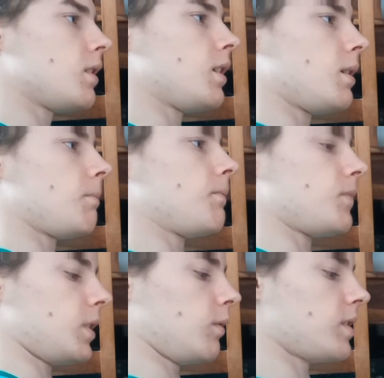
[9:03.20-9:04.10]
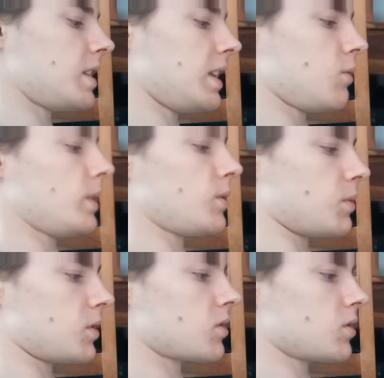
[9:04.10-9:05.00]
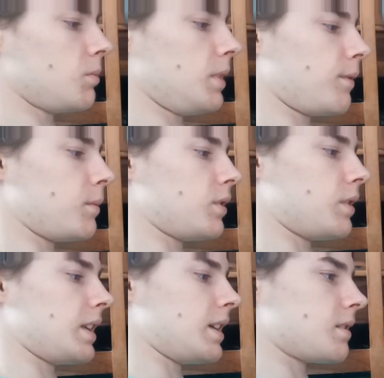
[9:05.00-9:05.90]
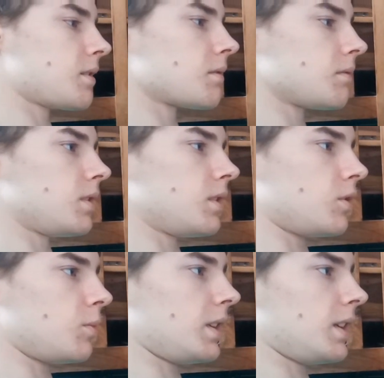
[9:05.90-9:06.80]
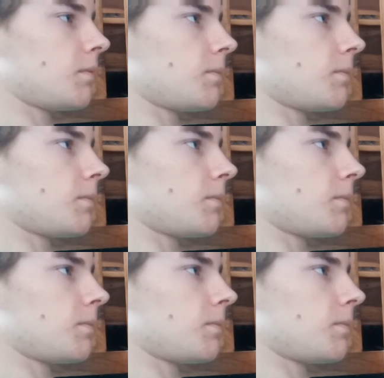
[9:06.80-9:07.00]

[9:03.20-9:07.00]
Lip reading: And obviously the wheels would stop me from doing this normally.